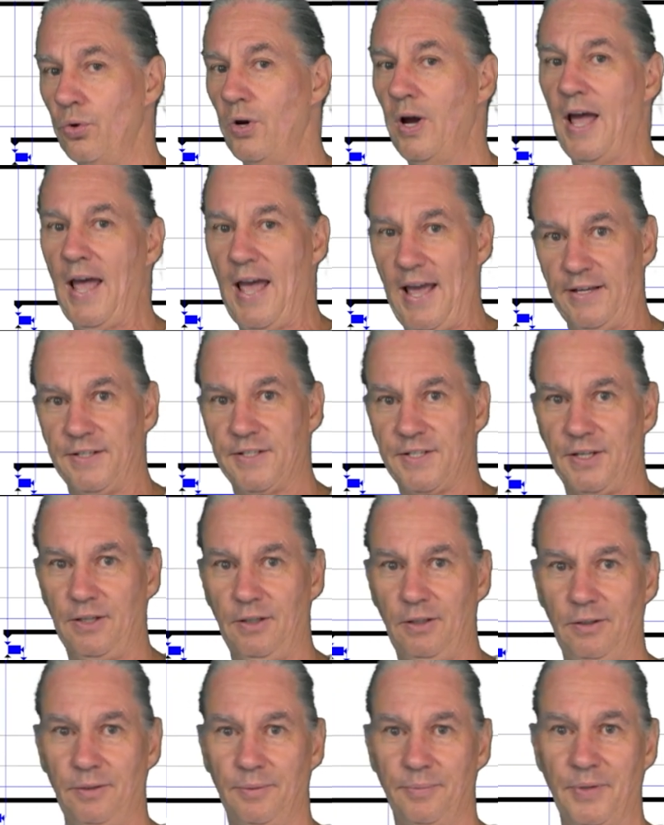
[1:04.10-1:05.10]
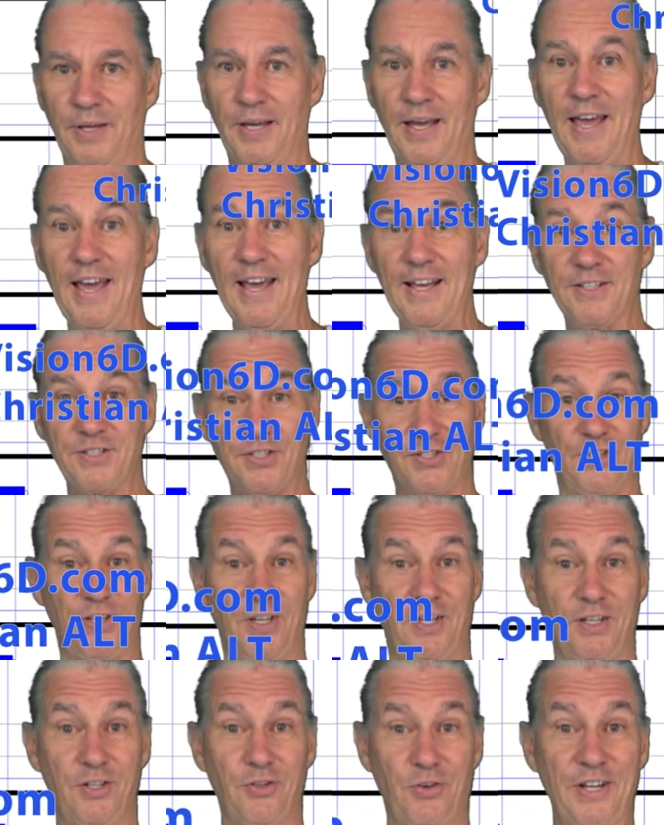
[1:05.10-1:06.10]
Excel. It's
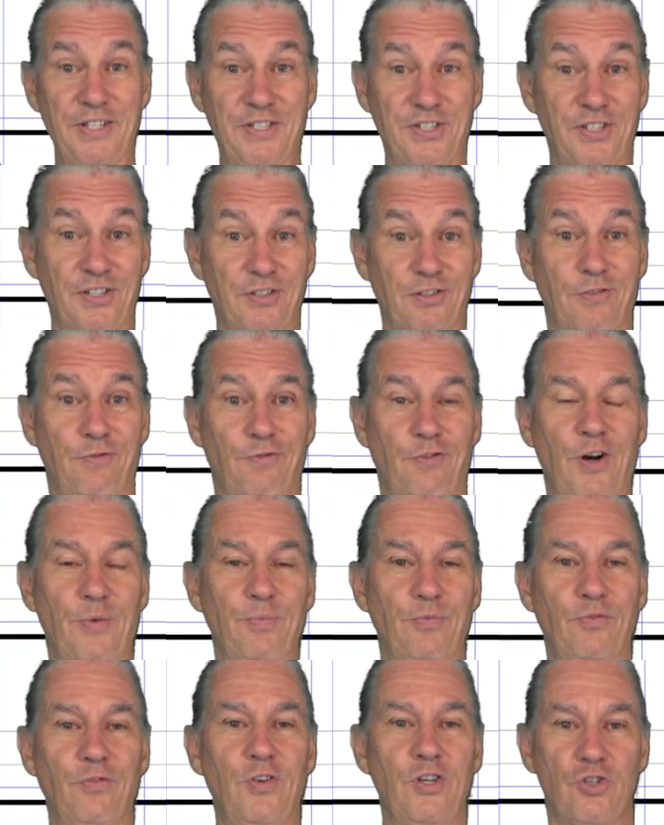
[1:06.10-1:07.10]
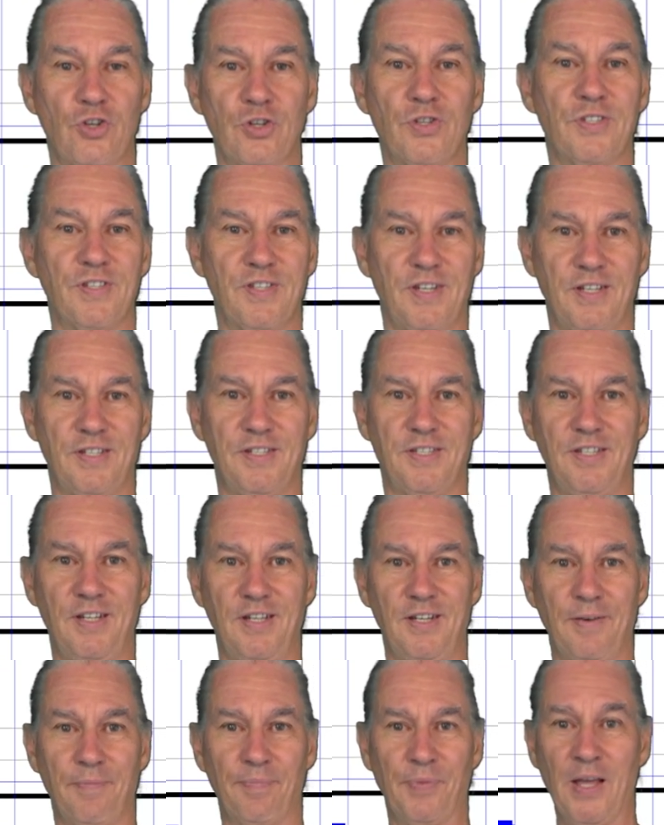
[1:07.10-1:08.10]
Christian from Vision
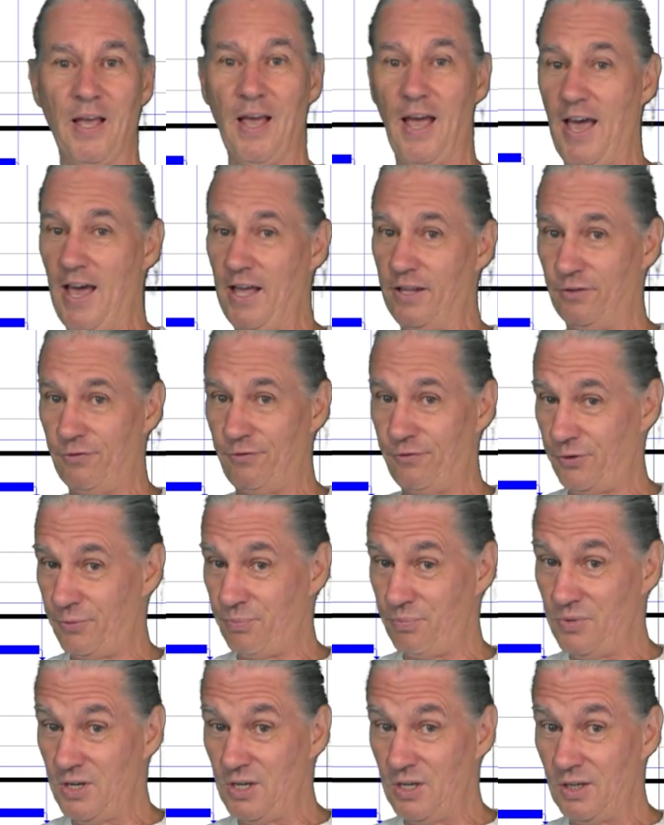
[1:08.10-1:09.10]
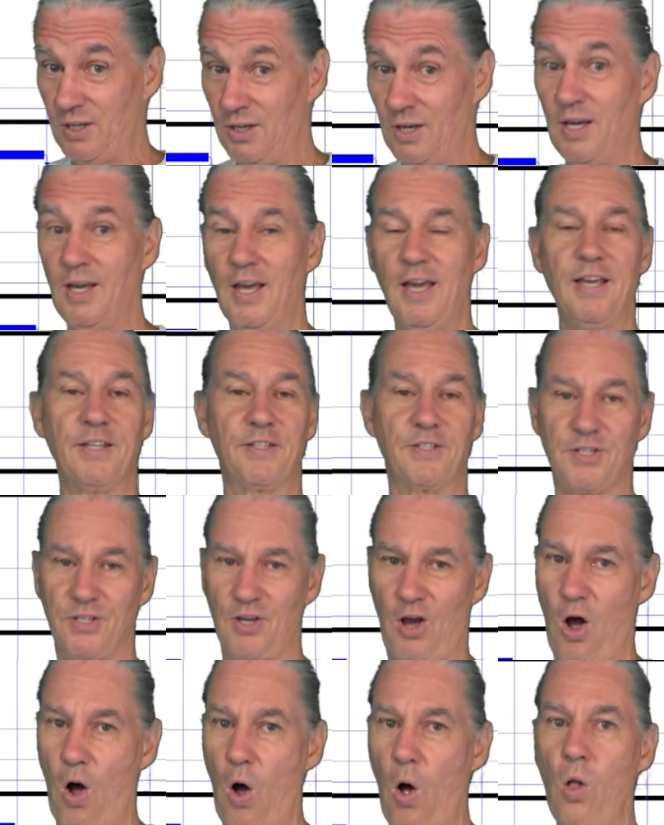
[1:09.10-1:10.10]
6D, and for me, it's
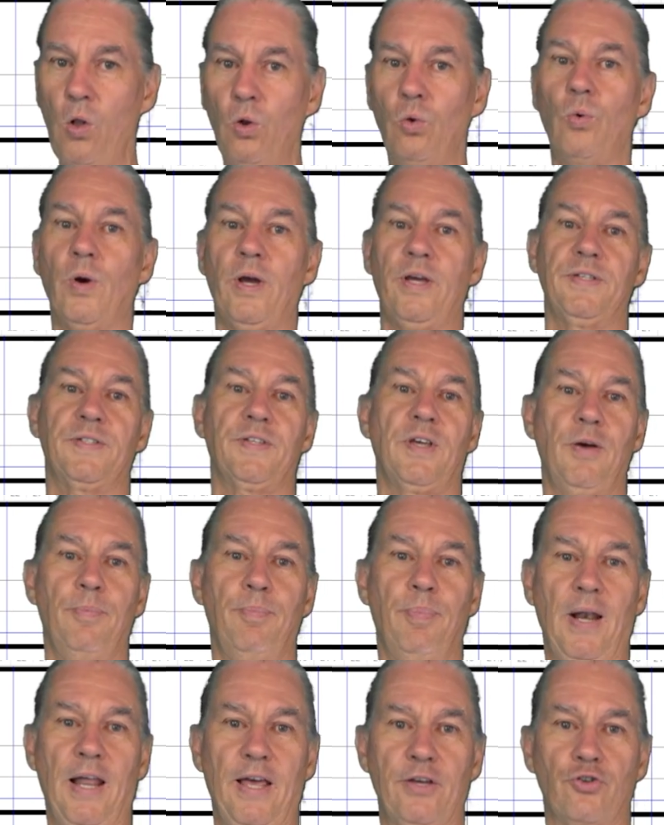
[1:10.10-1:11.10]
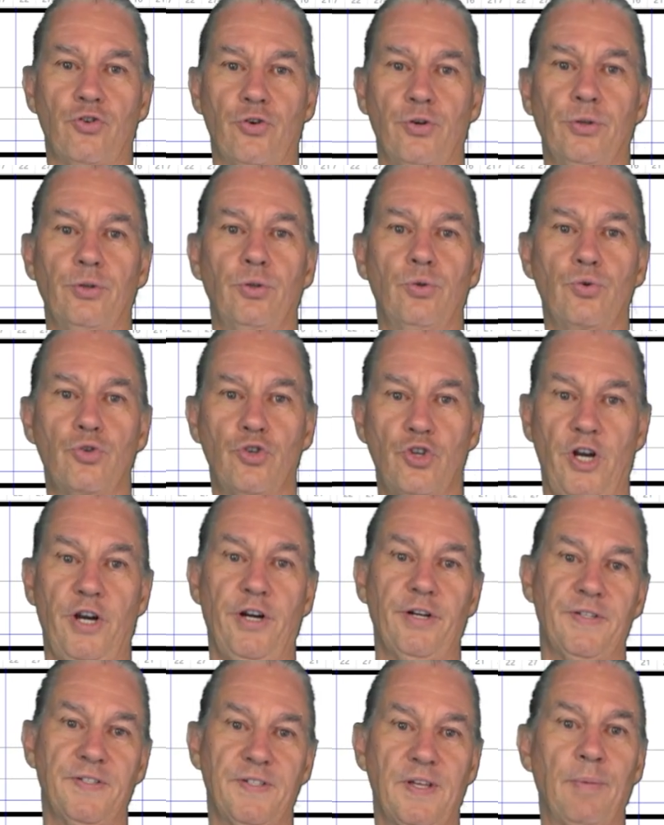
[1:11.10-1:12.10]
always a pleasure to share
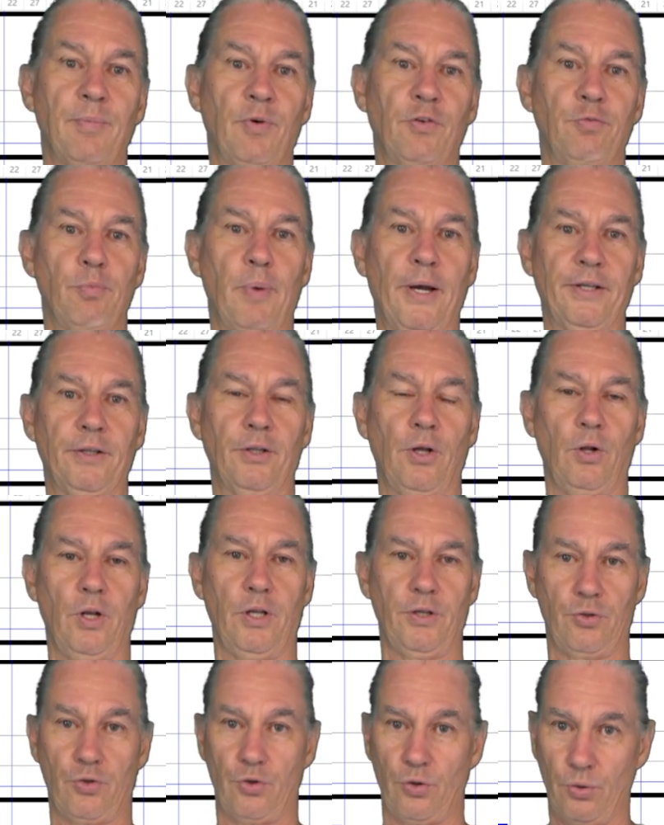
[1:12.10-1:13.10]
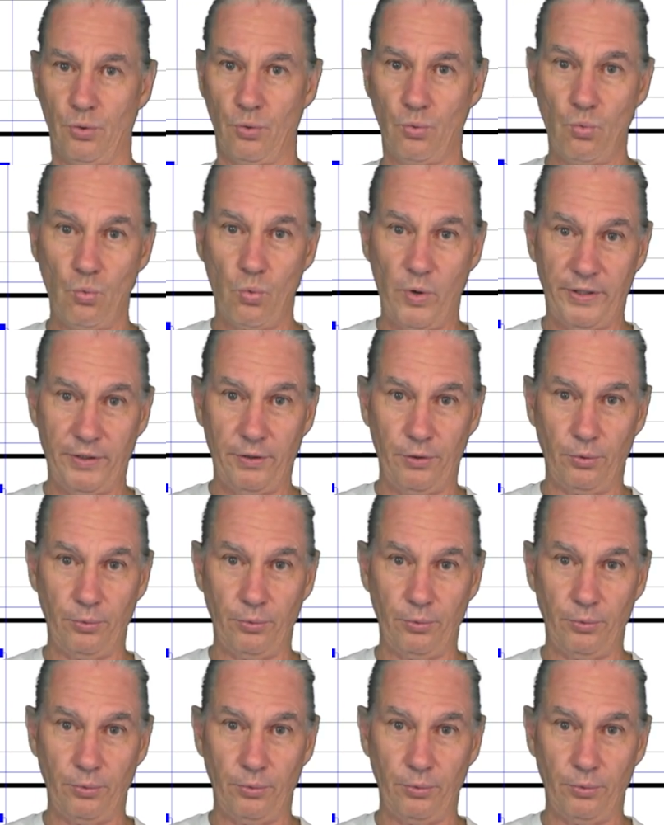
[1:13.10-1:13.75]
some of my knowledge with you.